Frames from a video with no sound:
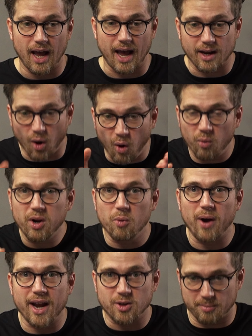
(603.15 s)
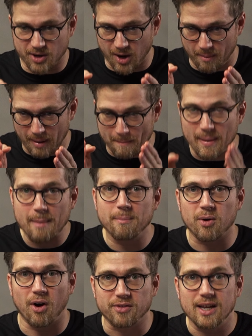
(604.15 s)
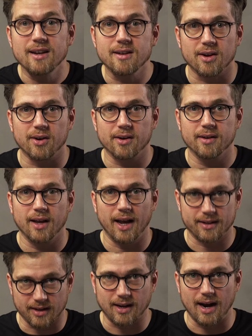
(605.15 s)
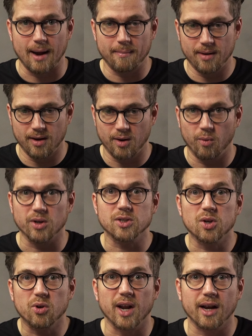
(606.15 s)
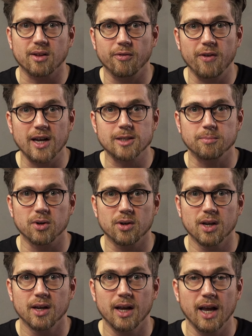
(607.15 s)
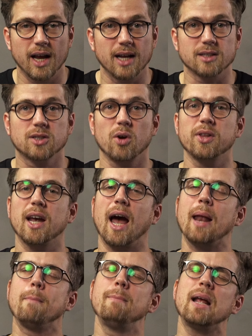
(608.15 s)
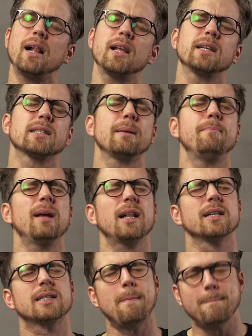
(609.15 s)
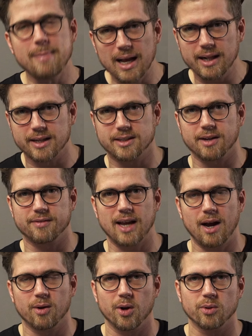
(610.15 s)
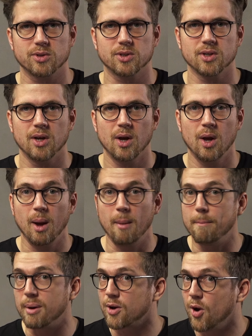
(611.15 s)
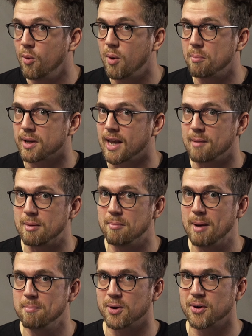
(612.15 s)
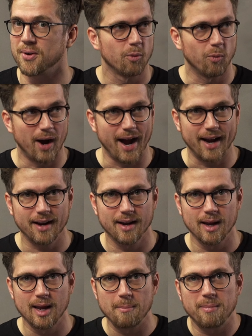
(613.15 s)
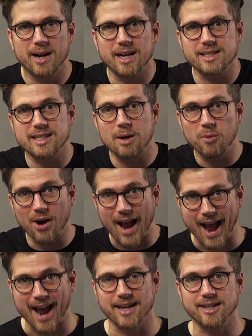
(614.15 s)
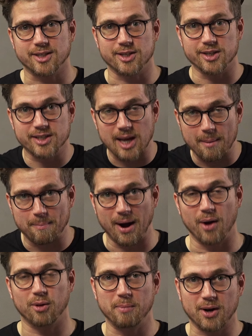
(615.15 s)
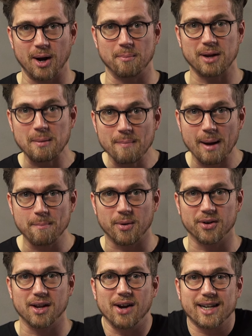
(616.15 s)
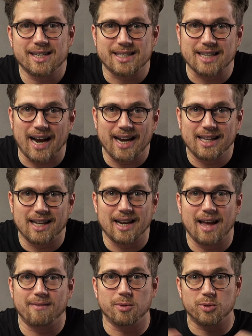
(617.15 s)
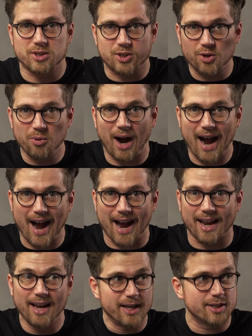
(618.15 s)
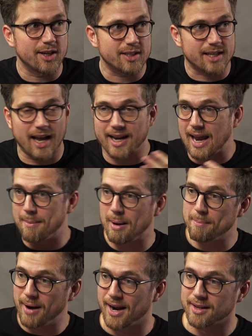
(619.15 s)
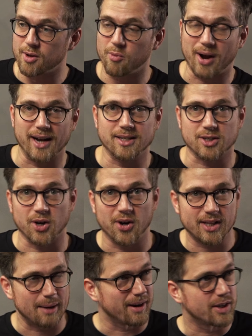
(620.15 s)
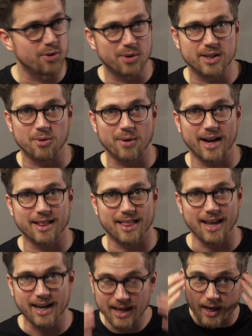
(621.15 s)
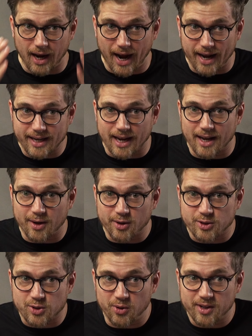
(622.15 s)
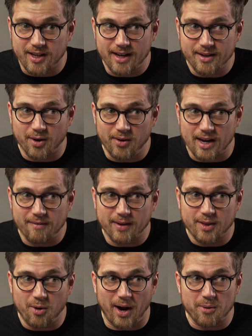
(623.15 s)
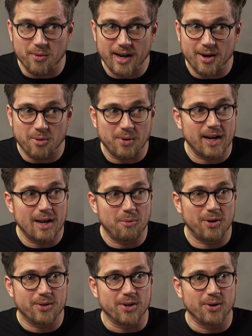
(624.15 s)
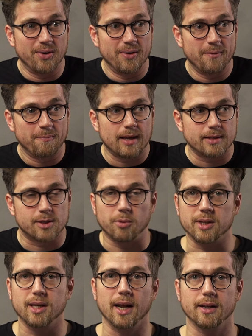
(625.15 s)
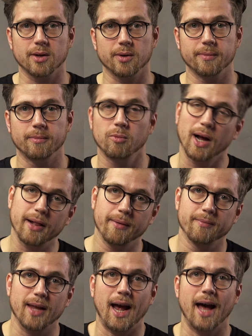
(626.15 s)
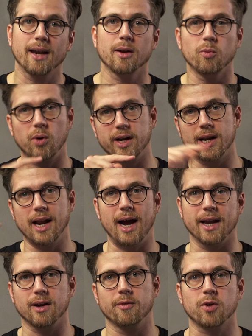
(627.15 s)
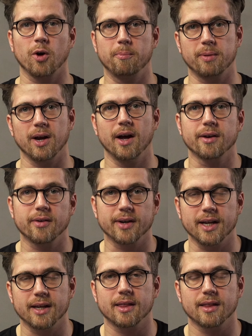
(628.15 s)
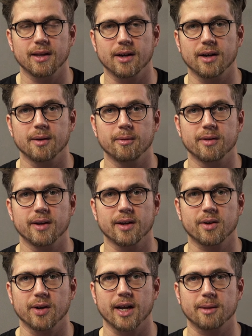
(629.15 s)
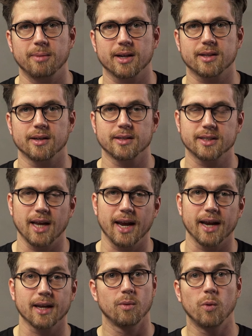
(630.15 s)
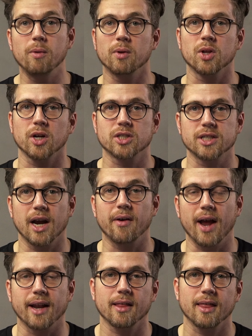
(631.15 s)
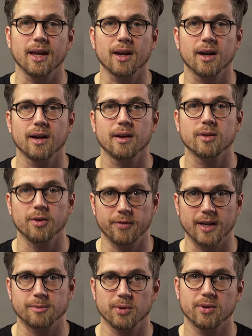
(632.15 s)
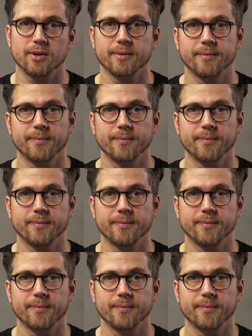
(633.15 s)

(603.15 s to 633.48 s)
And the only way to become a member of Tinder at the time was to connect to Facebook. And so they had millions and millions and millions of downloads, but no one became a member. Why? Because they were anxious about becoming a member. Their anxiety level was too high. Just like, am I buying the right shirt? Am I doing the right thing? I cannot join Tinder even though I really, really want to. So what did they do? Well, they added one line of copy underneath the connect button saying, we will not share anything to Facebook.